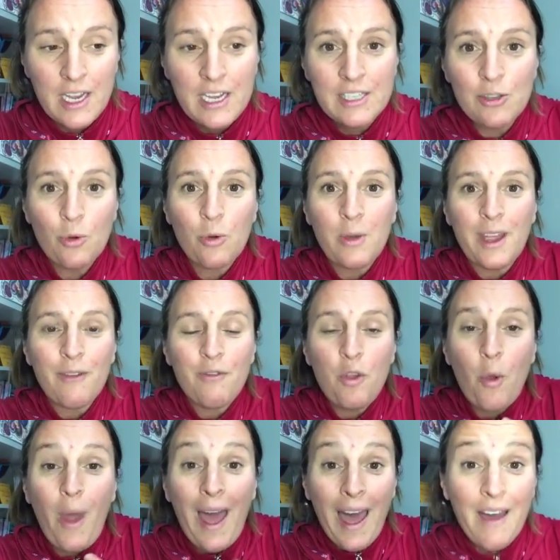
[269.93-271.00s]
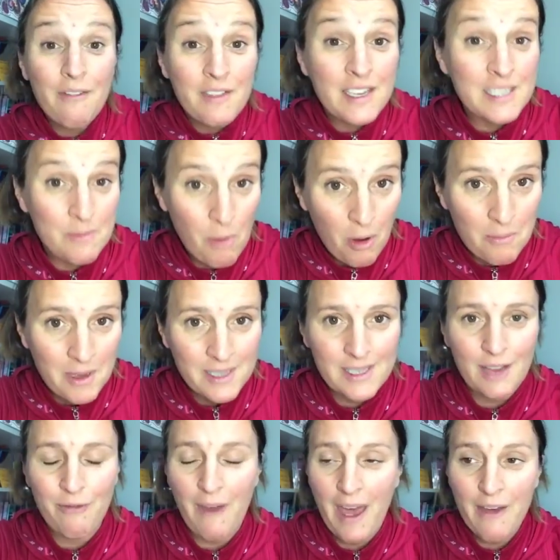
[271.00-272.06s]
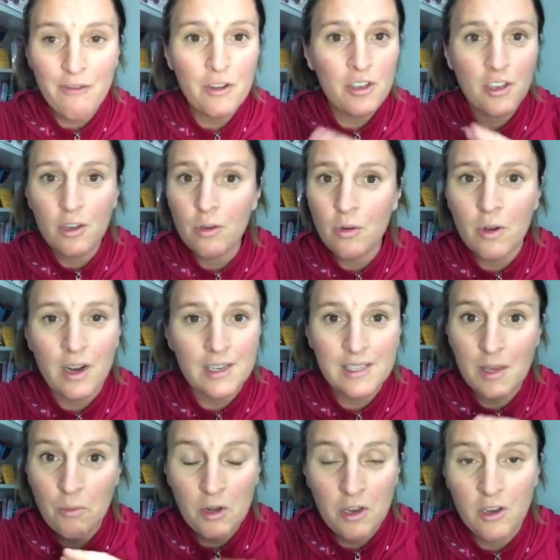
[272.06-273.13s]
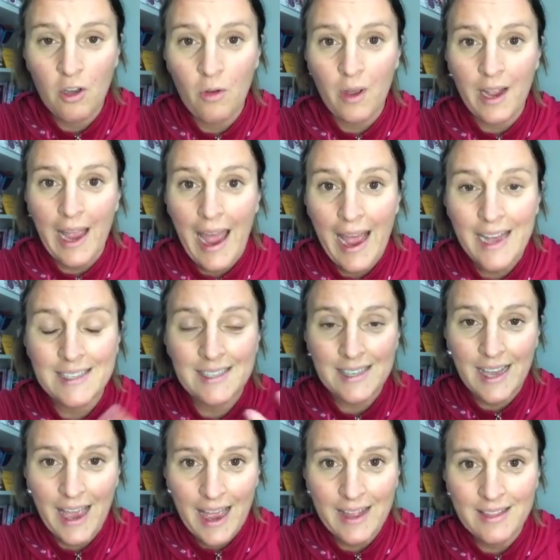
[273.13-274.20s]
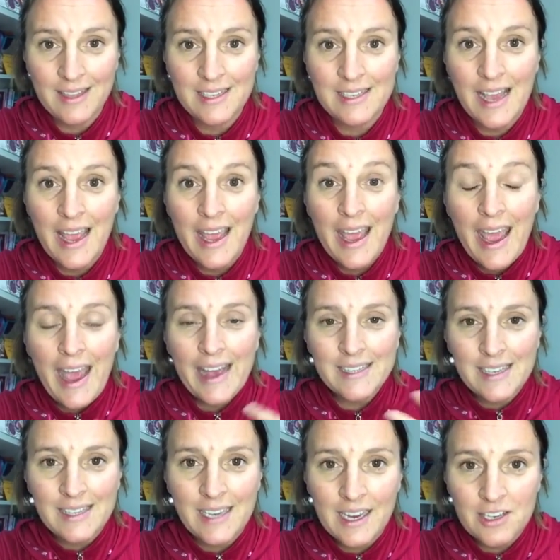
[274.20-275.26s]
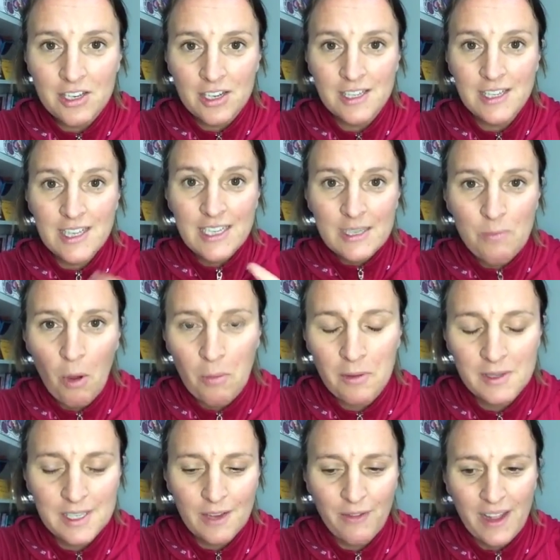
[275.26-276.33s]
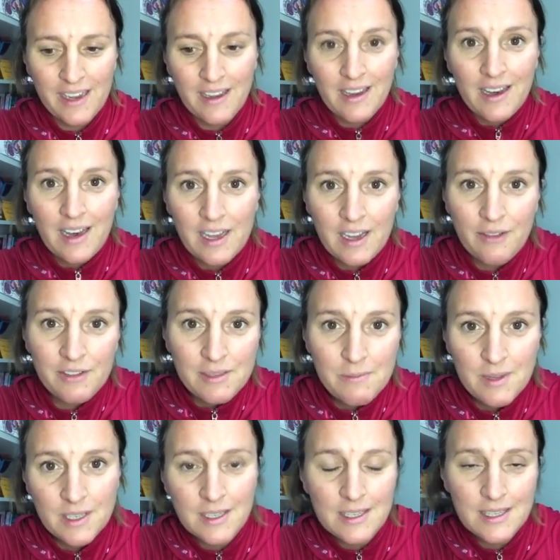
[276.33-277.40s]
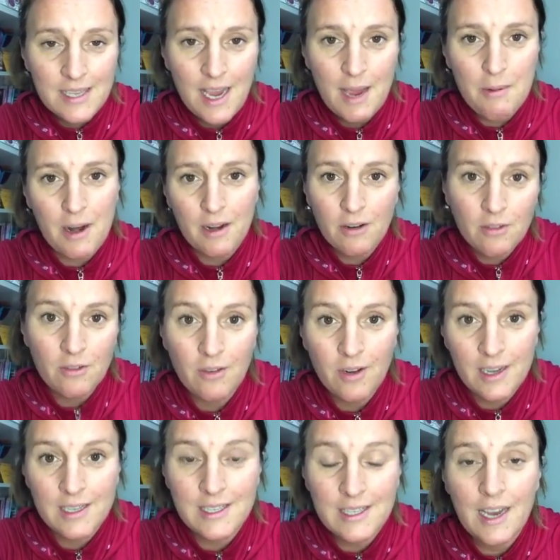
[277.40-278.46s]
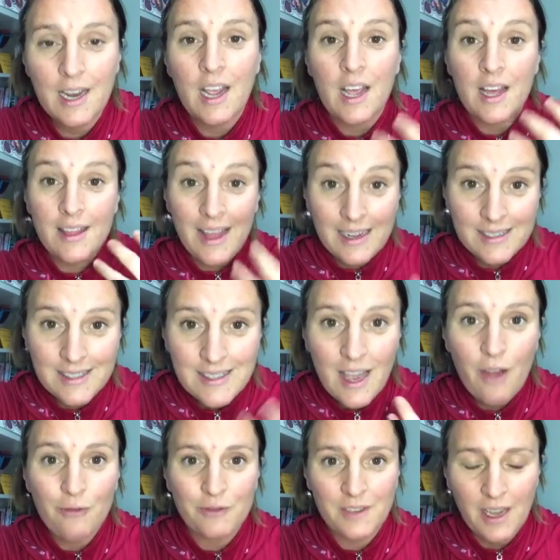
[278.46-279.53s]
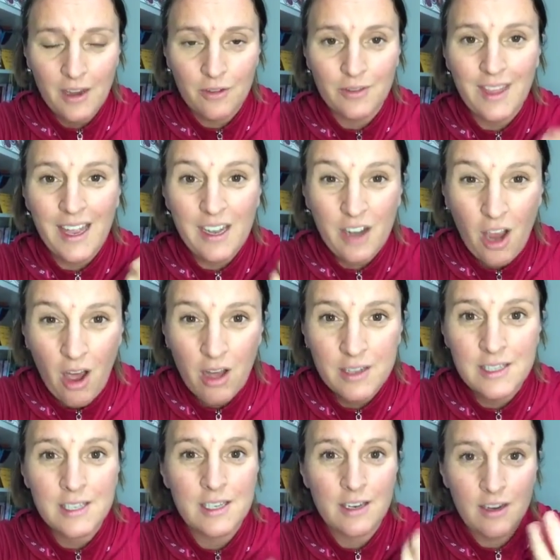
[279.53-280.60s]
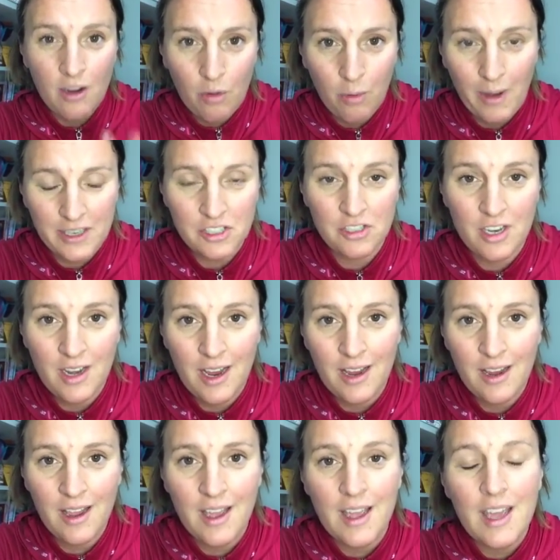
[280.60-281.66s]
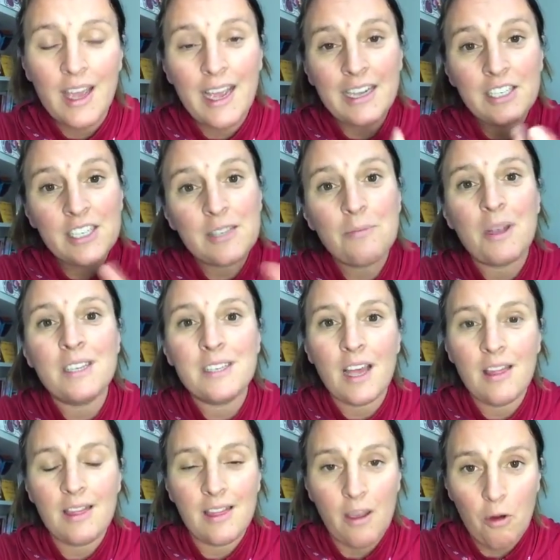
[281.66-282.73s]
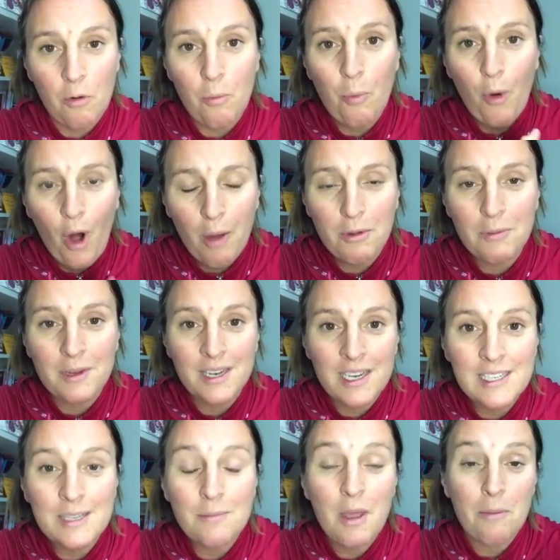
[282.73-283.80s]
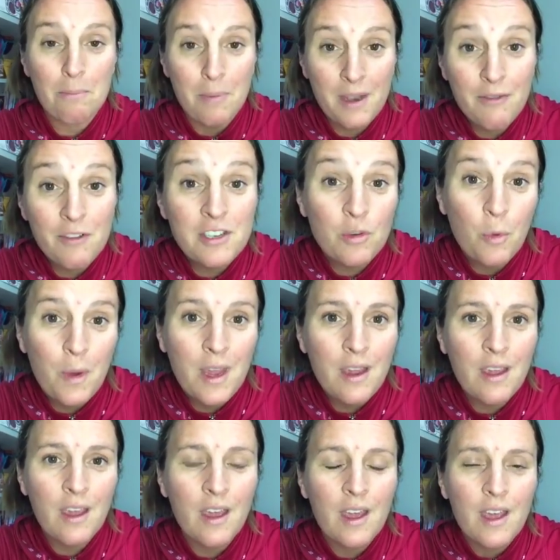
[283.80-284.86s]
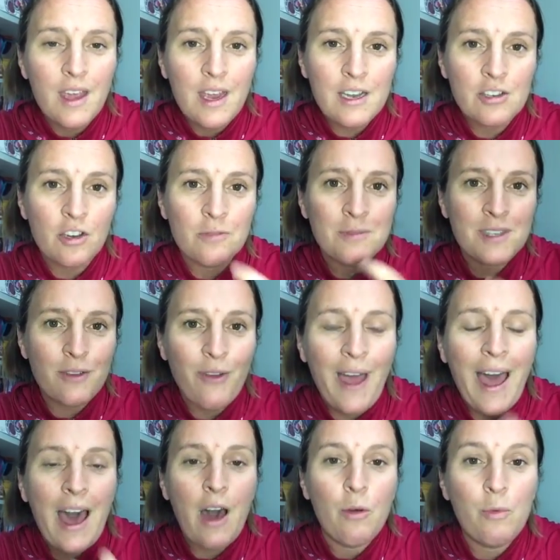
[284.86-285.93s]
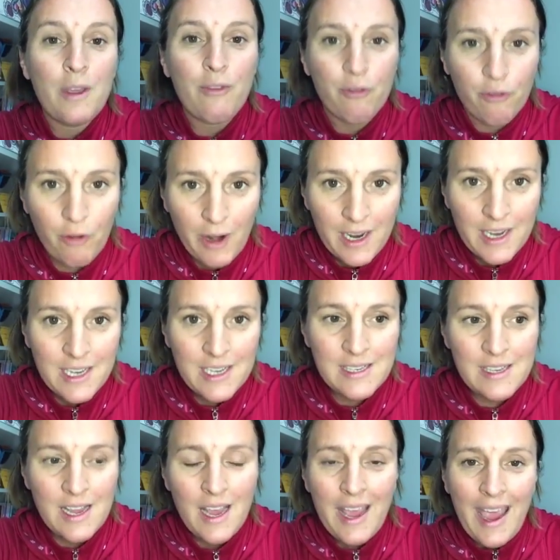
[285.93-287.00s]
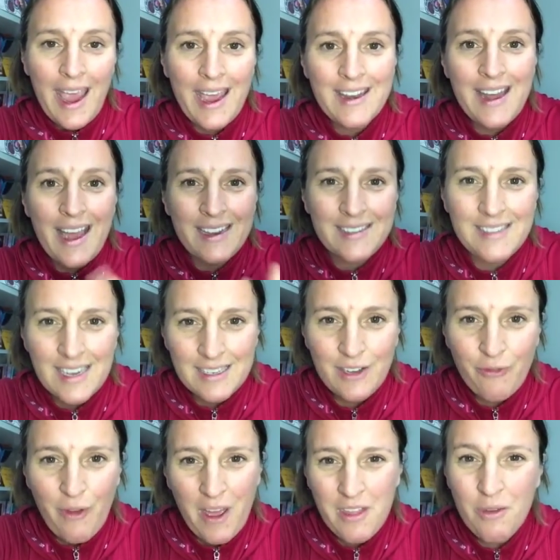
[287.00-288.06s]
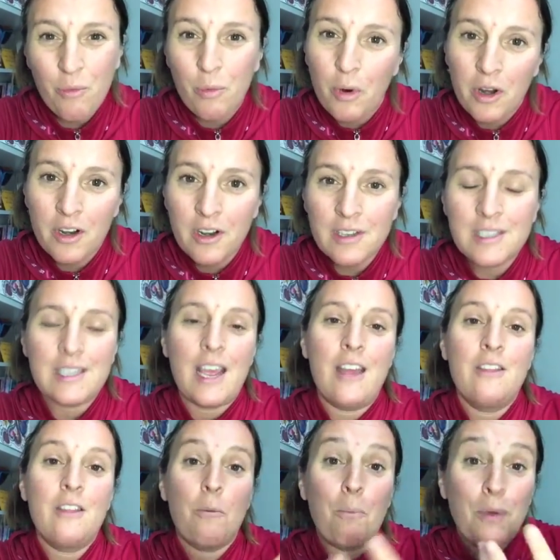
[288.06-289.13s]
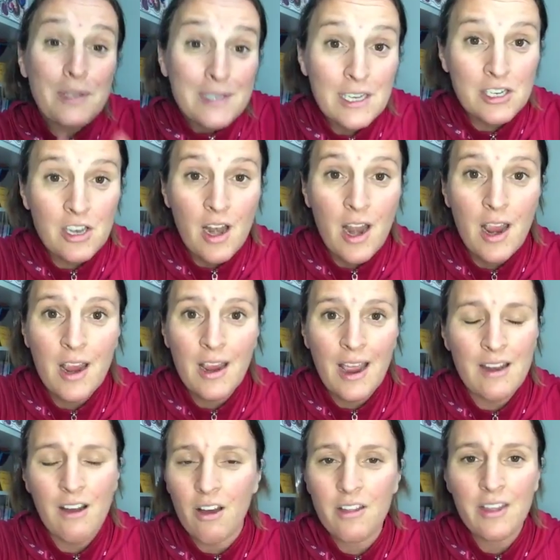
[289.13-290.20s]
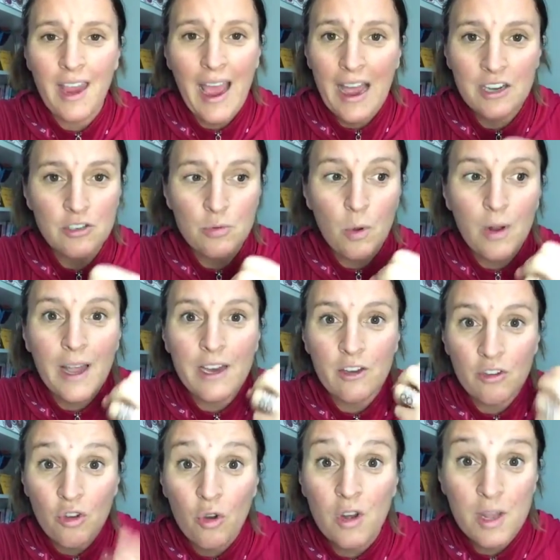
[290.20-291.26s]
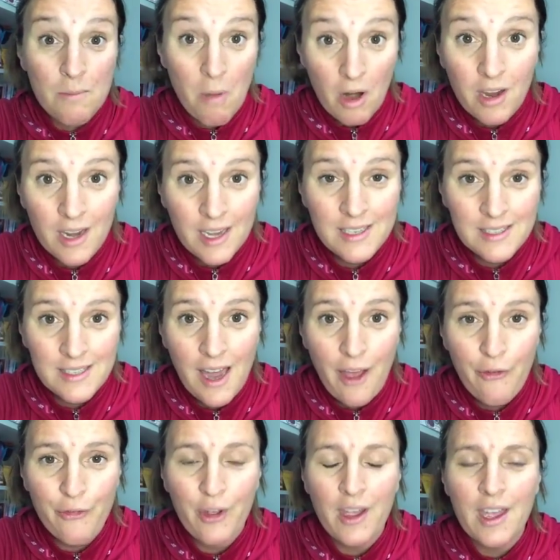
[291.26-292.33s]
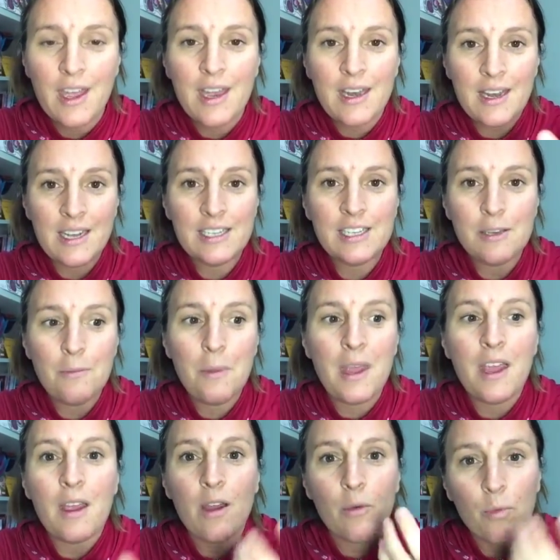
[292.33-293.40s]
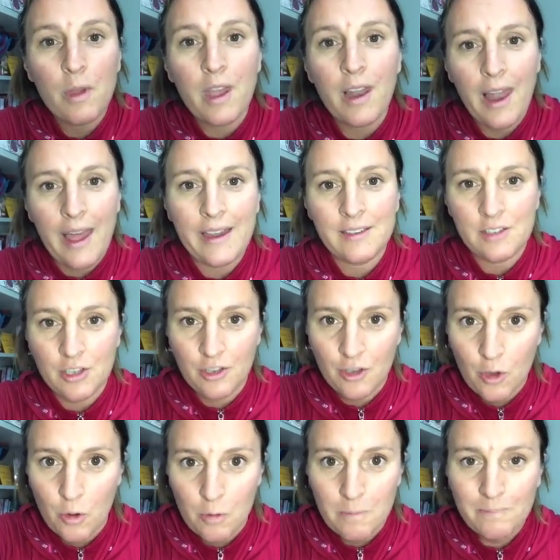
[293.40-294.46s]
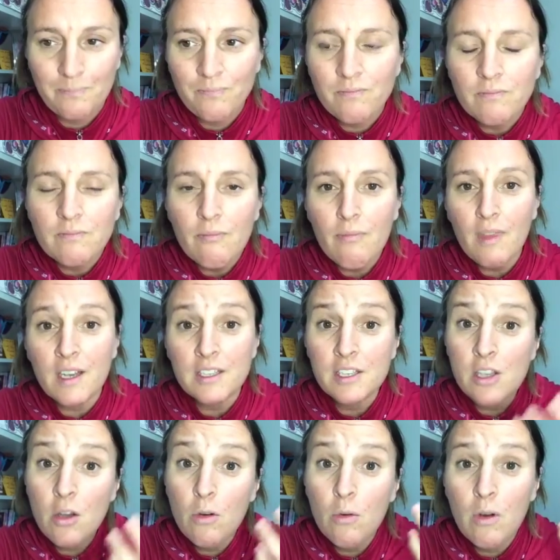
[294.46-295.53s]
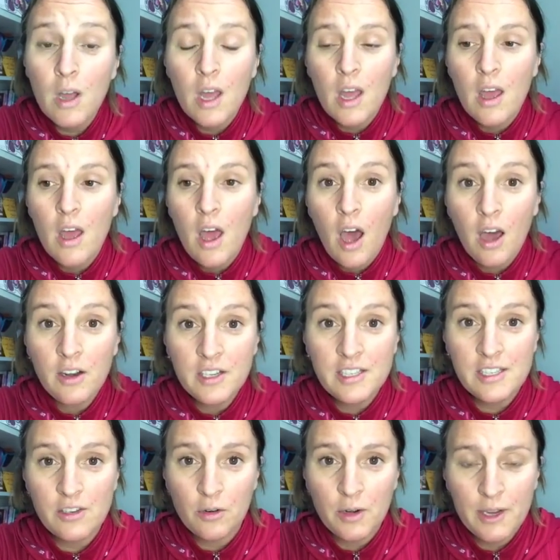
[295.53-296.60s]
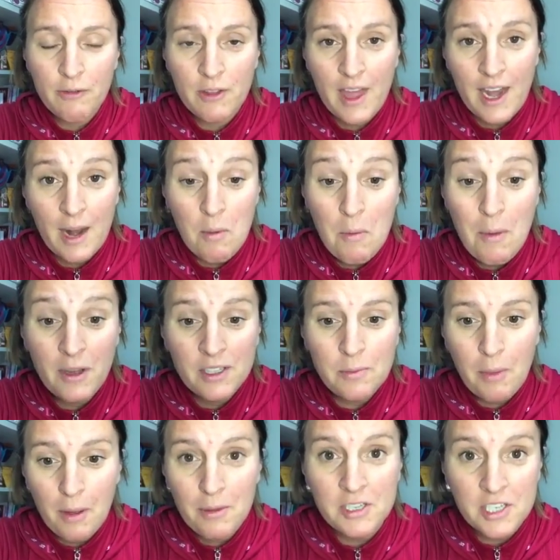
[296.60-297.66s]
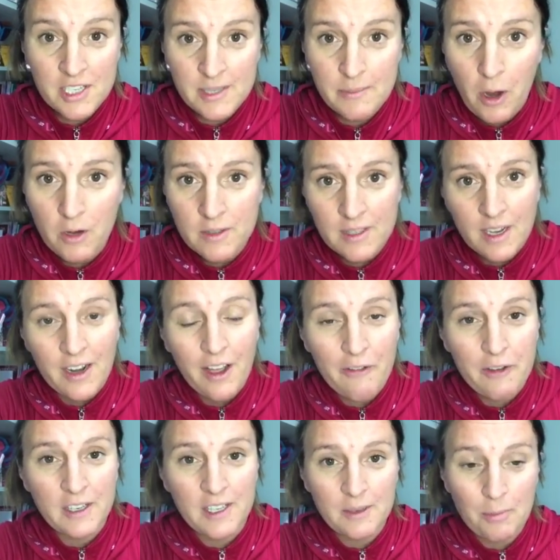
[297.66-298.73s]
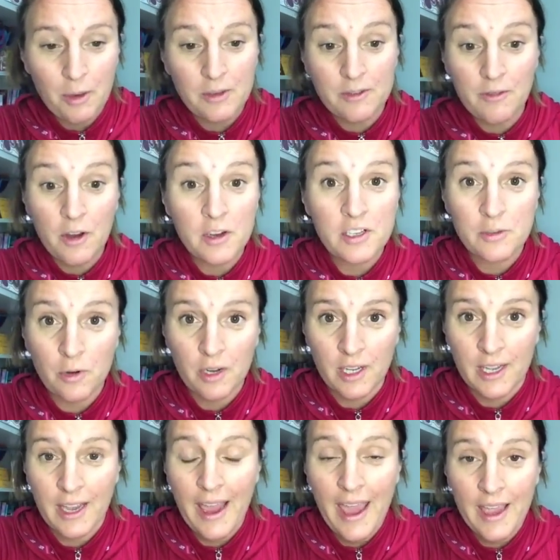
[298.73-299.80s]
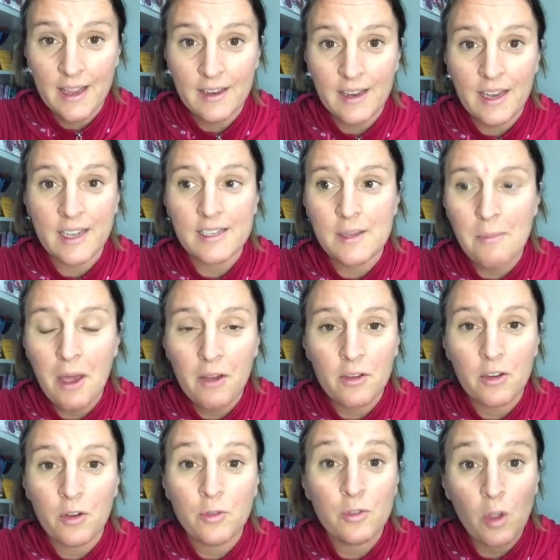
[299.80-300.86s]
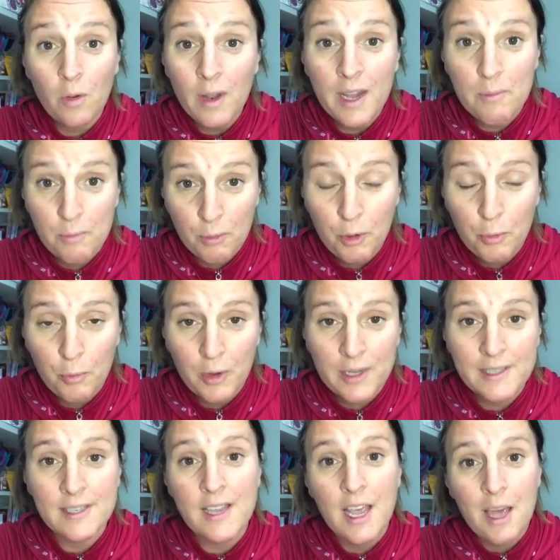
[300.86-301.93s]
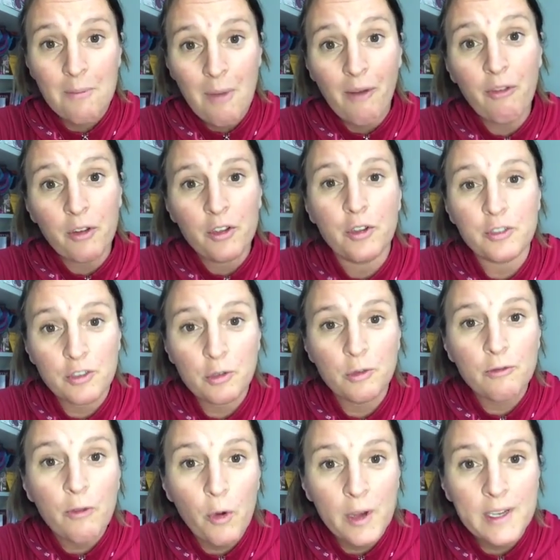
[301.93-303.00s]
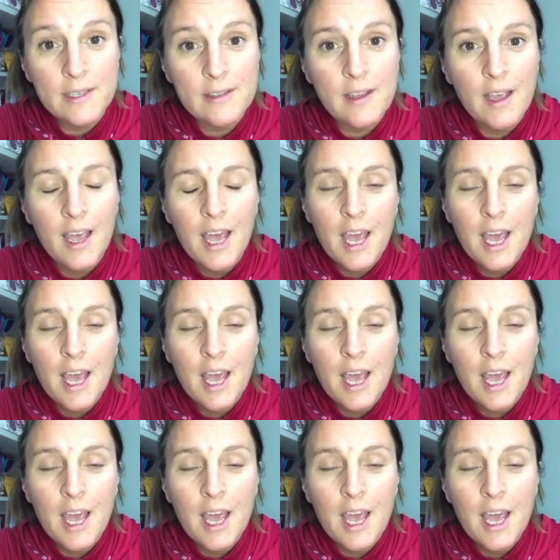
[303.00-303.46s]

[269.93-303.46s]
So if you have these moments, if ever you or someone you know has had these hesitations, these moments of like, oh, I have something to say, but I don't know what to say, that self-doubt, that constant questioning, it just means that there probably needs to be a bit of a tweak in terms of how we phrase and identify the words and the positioning, and all the actual like nerdy marketing stuff needs to be realigned to you. So on a story for that. I'm about to publish this post on Huffington Post very shortly, and it's about, don't let blueprints muffle your true voice.